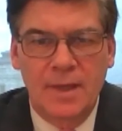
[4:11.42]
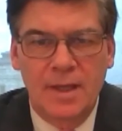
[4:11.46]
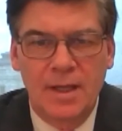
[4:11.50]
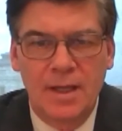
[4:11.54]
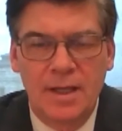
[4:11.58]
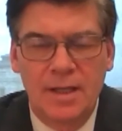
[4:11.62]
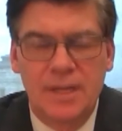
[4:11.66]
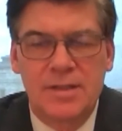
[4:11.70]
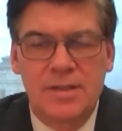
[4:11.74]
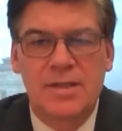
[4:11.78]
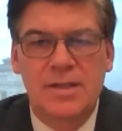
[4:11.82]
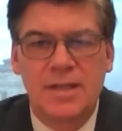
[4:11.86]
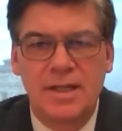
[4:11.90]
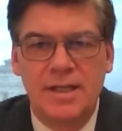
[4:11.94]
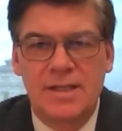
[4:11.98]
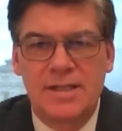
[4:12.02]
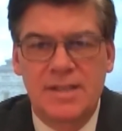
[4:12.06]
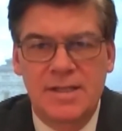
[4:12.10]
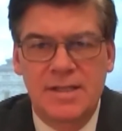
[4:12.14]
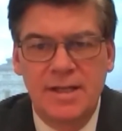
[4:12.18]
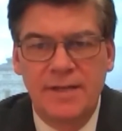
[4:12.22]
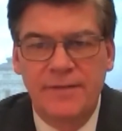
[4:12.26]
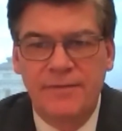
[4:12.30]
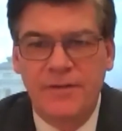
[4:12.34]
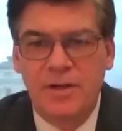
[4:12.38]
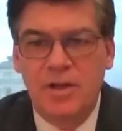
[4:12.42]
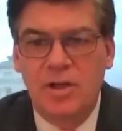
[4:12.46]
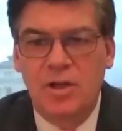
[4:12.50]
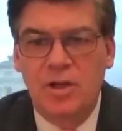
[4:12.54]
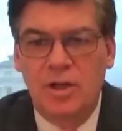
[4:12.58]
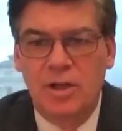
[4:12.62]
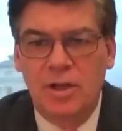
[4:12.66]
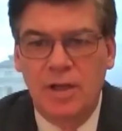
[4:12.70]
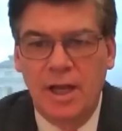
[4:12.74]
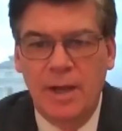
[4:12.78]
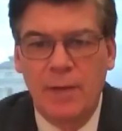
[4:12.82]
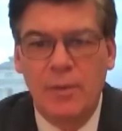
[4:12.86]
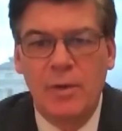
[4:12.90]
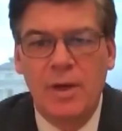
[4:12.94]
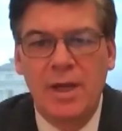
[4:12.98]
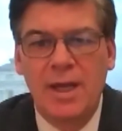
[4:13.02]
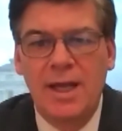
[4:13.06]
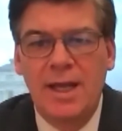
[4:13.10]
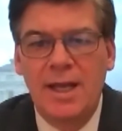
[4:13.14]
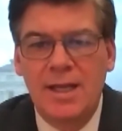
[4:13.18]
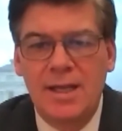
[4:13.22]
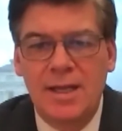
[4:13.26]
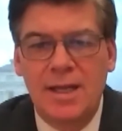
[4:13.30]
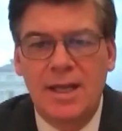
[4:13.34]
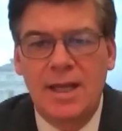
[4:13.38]
it's difficult. And we
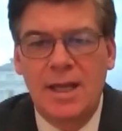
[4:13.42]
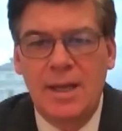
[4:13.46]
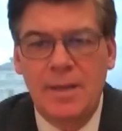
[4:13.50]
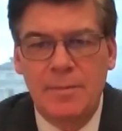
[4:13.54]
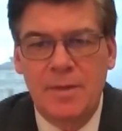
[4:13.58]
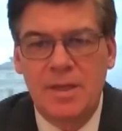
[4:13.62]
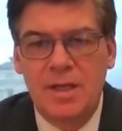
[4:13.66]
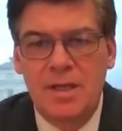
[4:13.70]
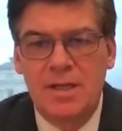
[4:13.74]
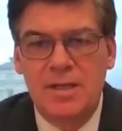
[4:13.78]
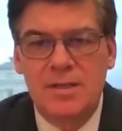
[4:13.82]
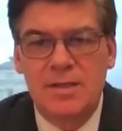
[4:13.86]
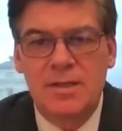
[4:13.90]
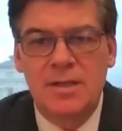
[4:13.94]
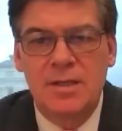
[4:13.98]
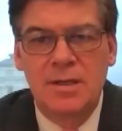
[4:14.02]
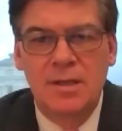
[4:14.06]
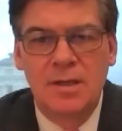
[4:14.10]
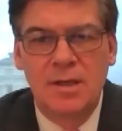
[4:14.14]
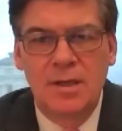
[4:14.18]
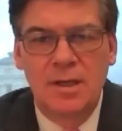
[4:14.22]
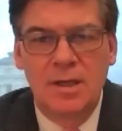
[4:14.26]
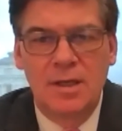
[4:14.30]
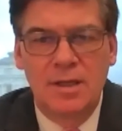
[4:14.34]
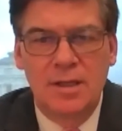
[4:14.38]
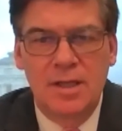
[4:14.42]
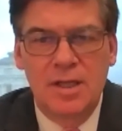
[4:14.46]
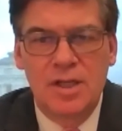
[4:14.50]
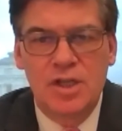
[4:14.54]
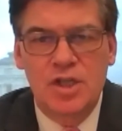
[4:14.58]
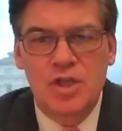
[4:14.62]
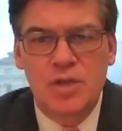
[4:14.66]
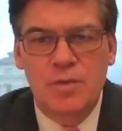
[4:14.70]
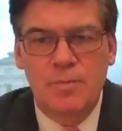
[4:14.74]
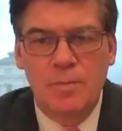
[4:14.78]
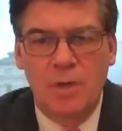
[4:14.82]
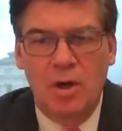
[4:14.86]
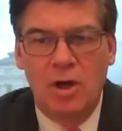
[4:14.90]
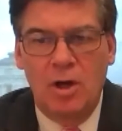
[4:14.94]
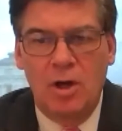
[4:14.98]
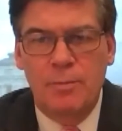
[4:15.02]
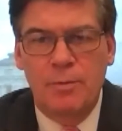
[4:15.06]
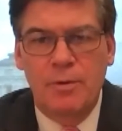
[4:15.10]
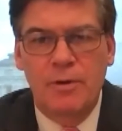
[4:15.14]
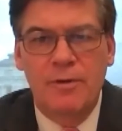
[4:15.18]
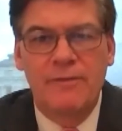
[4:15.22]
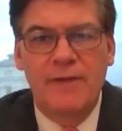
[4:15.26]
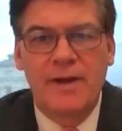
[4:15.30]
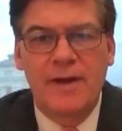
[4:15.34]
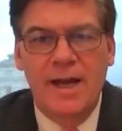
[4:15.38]
need to keep these small
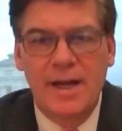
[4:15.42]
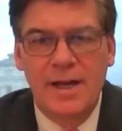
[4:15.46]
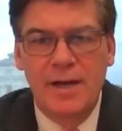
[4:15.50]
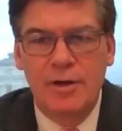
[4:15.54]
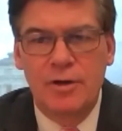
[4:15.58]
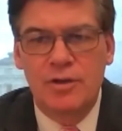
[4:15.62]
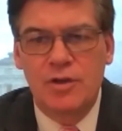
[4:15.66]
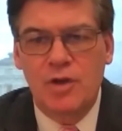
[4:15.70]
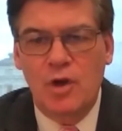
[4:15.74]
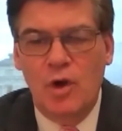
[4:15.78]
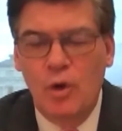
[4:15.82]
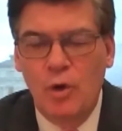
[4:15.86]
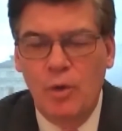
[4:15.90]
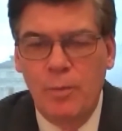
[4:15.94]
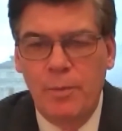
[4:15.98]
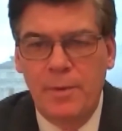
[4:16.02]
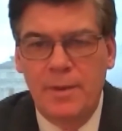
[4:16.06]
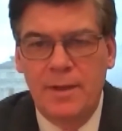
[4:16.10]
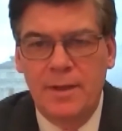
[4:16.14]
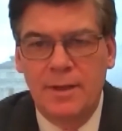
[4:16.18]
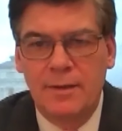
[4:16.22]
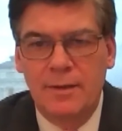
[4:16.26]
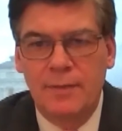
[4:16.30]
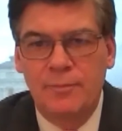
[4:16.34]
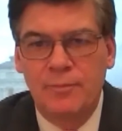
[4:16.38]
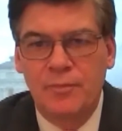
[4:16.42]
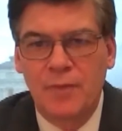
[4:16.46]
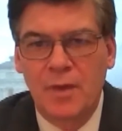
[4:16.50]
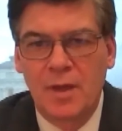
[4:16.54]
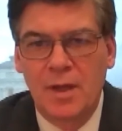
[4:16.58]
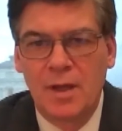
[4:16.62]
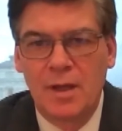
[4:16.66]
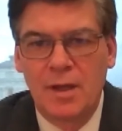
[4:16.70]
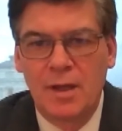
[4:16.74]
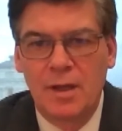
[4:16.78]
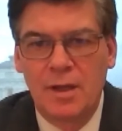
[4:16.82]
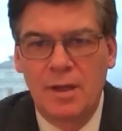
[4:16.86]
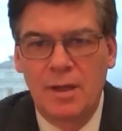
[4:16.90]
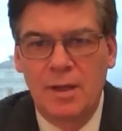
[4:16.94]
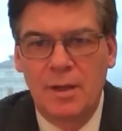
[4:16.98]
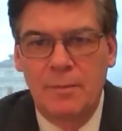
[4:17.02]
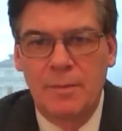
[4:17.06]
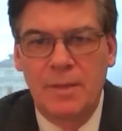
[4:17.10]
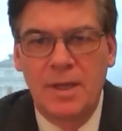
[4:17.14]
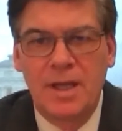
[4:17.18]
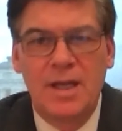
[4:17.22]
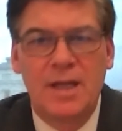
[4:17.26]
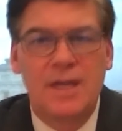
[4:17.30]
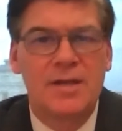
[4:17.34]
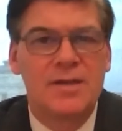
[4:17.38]
providers open,
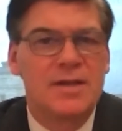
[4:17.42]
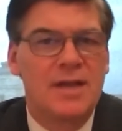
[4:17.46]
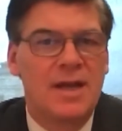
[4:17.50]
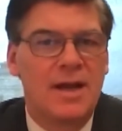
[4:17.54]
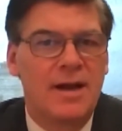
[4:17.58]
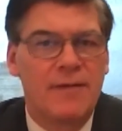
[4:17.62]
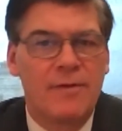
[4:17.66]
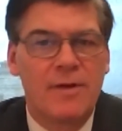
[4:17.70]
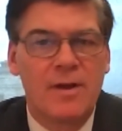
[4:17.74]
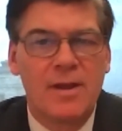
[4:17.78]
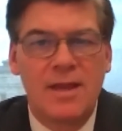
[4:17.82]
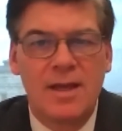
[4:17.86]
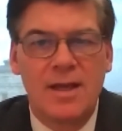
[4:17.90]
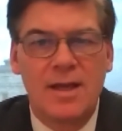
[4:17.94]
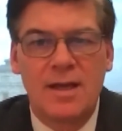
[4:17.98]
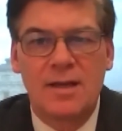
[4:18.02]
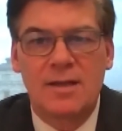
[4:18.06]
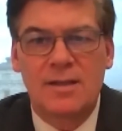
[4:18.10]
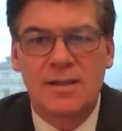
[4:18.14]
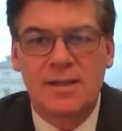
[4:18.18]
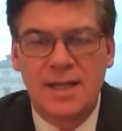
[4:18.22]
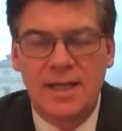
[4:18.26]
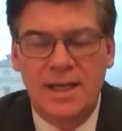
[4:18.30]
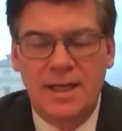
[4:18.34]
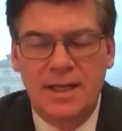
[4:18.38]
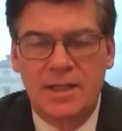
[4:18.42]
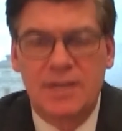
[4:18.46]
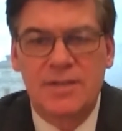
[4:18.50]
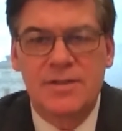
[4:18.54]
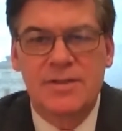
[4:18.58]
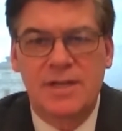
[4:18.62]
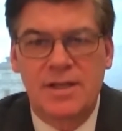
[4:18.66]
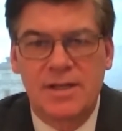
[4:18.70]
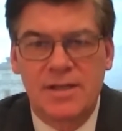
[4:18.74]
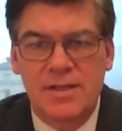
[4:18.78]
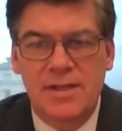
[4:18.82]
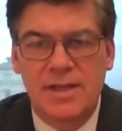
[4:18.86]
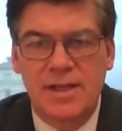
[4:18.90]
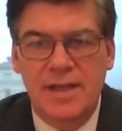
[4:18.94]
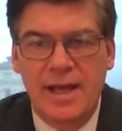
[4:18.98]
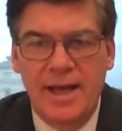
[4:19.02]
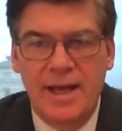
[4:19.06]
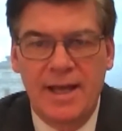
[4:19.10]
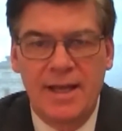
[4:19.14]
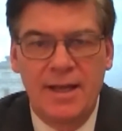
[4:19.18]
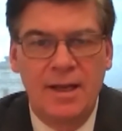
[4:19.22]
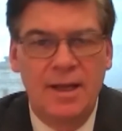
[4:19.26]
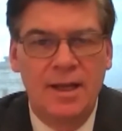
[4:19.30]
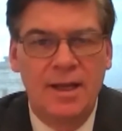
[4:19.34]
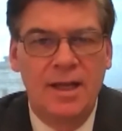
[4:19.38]
because everything tells us
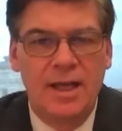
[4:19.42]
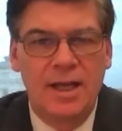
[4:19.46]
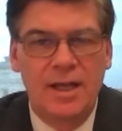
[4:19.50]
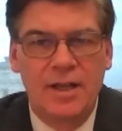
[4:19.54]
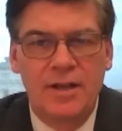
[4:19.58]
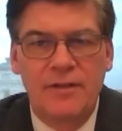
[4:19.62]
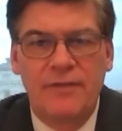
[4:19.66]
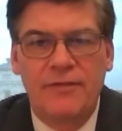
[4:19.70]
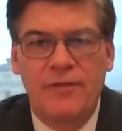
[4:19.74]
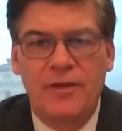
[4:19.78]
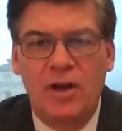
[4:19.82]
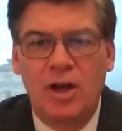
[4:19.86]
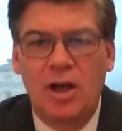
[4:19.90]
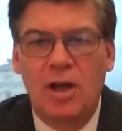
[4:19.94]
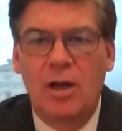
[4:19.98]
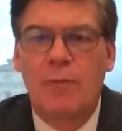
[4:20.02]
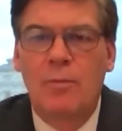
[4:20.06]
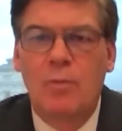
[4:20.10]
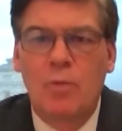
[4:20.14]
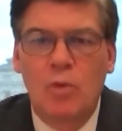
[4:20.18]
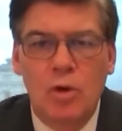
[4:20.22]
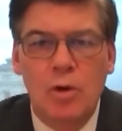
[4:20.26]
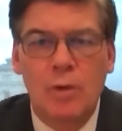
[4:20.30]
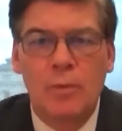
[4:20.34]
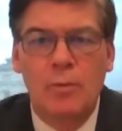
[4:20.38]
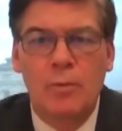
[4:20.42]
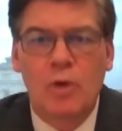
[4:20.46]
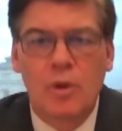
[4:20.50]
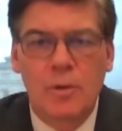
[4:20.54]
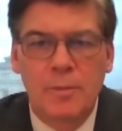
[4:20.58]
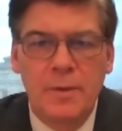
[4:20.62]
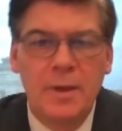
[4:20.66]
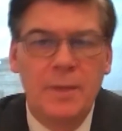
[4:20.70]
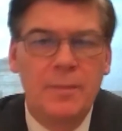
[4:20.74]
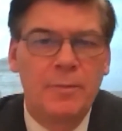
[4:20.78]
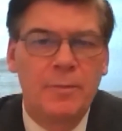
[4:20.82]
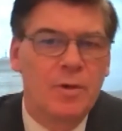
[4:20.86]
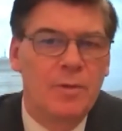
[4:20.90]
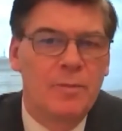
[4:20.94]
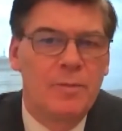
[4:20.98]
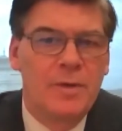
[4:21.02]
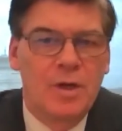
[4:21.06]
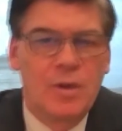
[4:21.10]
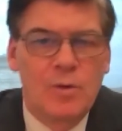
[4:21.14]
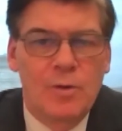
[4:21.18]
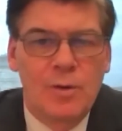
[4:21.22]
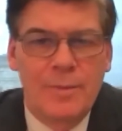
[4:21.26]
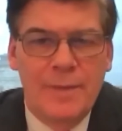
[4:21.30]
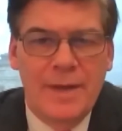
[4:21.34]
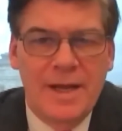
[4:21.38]
that in the fall, more and more people will be
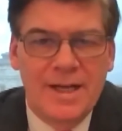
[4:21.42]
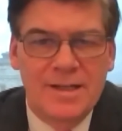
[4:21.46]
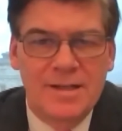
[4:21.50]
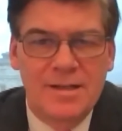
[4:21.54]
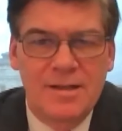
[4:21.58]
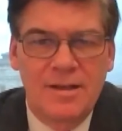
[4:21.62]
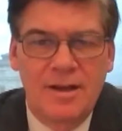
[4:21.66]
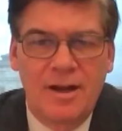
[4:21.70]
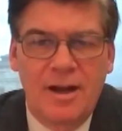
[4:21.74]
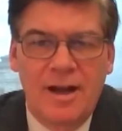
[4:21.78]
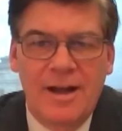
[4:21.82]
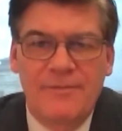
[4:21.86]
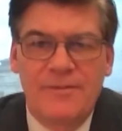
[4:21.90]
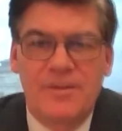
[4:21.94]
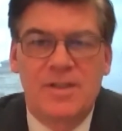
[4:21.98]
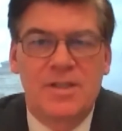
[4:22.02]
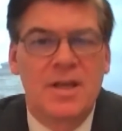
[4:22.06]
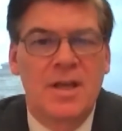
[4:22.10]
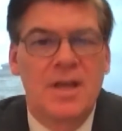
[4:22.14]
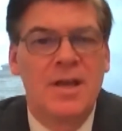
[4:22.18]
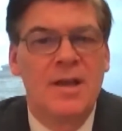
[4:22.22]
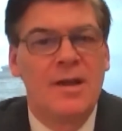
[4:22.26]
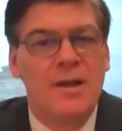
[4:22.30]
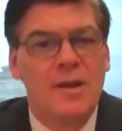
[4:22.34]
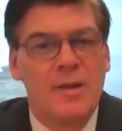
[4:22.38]
going back to the office.